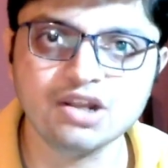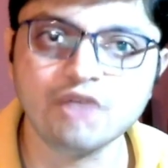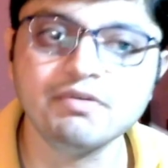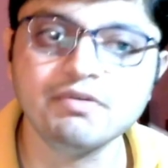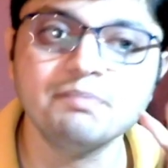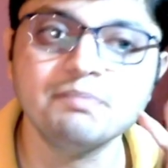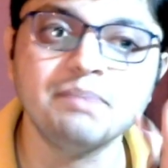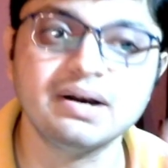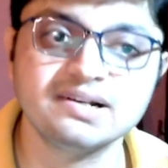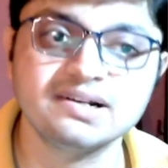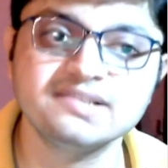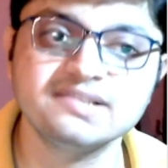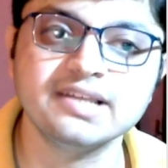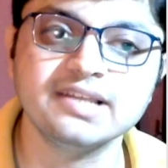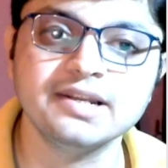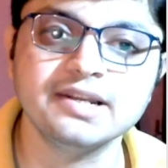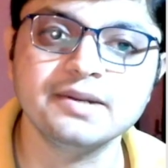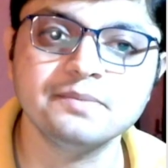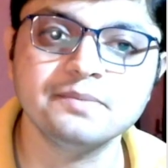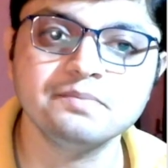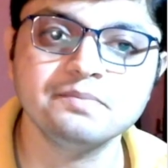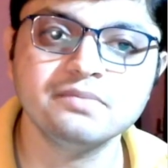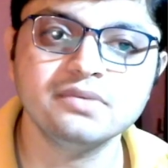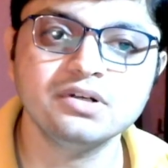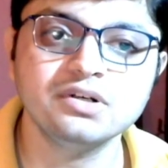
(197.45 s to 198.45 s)
of a person
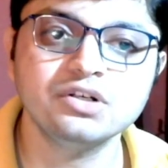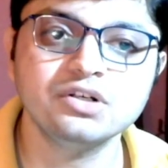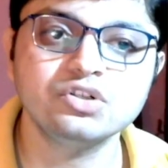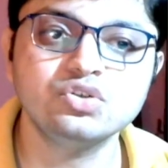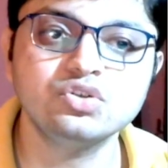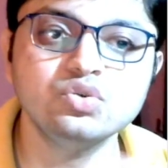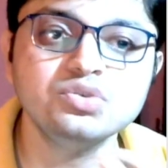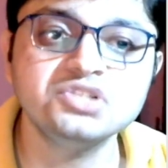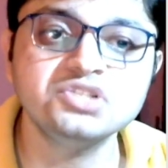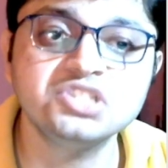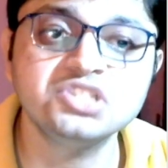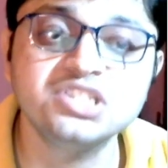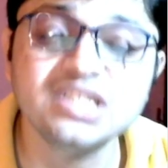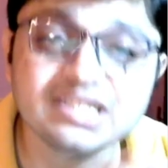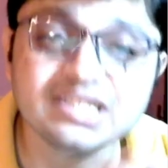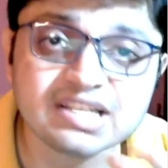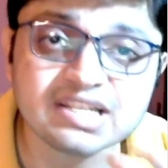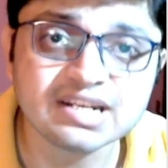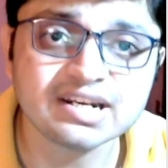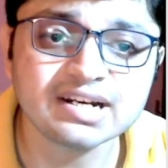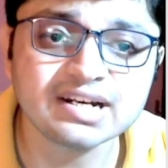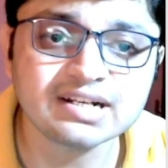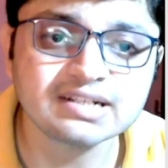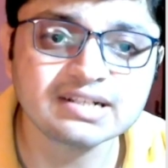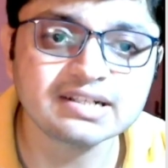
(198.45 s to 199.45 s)
to
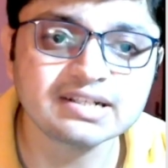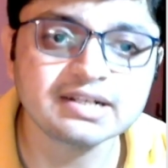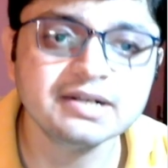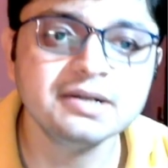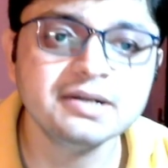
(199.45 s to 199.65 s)
generate